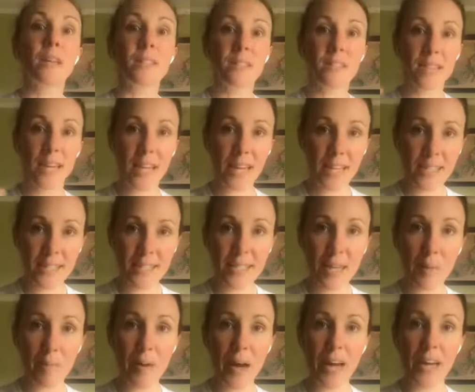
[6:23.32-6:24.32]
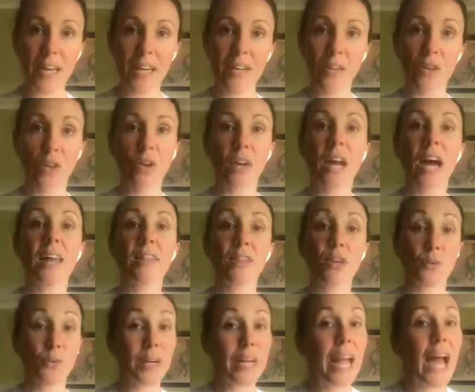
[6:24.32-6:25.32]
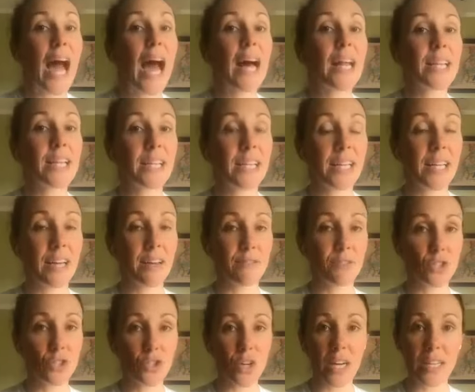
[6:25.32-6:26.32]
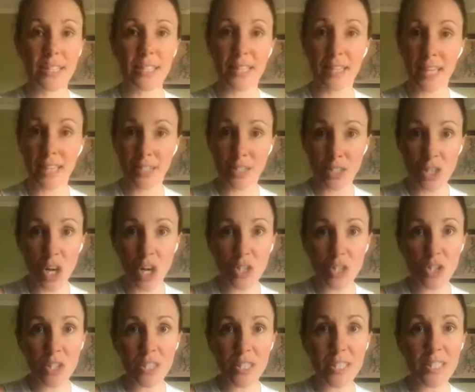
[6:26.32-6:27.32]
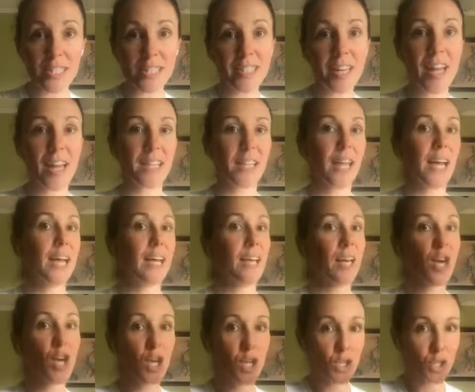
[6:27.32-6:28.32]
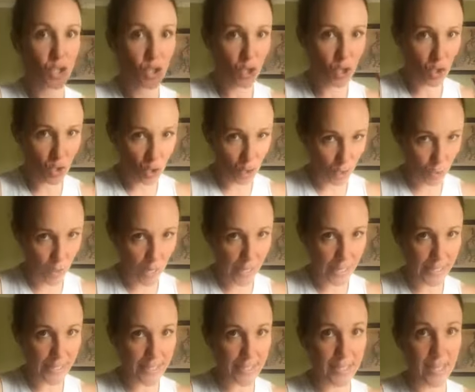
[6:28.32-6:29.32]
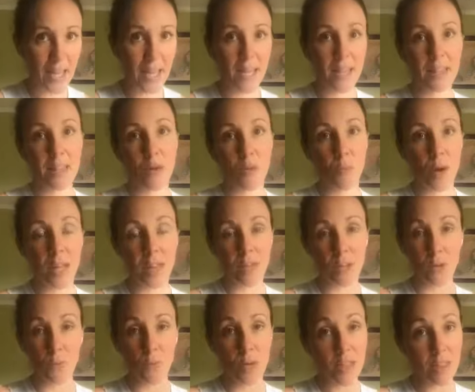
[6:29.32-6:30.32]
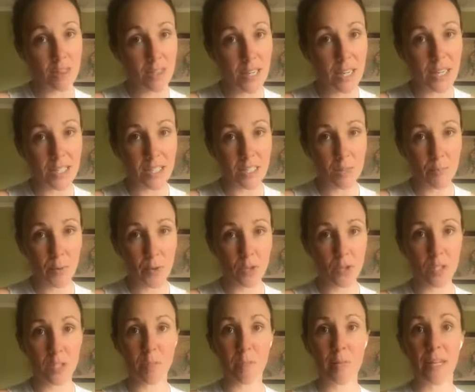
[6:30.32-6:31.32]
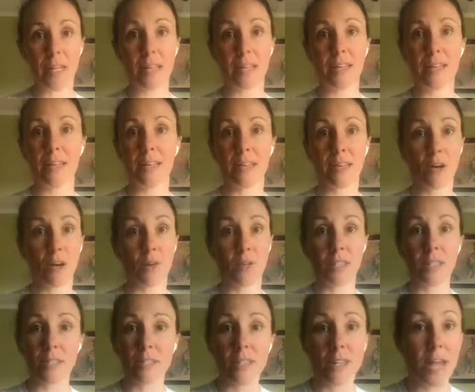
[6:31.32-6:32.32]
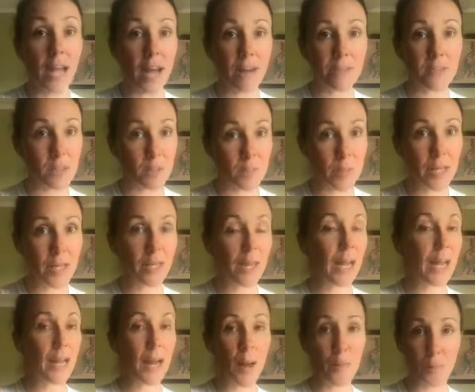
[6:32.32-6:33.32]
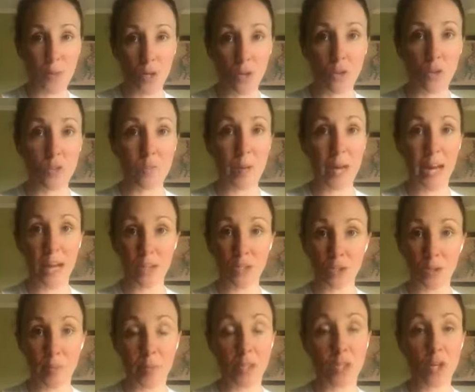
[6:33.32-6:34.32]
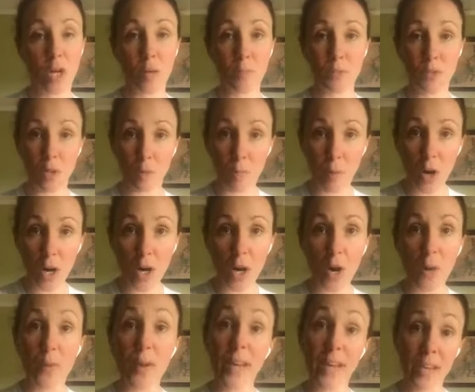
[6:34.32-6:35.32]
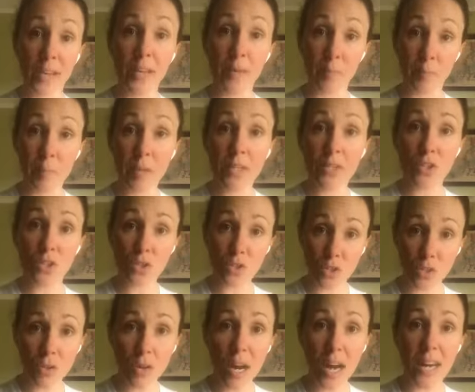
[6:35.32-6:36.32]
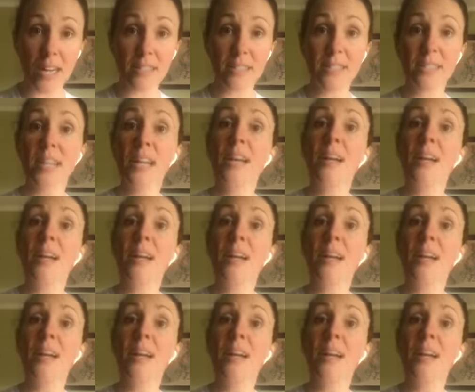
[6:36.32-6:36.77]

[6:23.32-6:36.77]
take a step back and look at the reality of stress. And that's not just to say like stress the way that we think it's supposed to be. You know, it doesn't have to be like I'm going to lose my house or my job tomorrow. It can be stress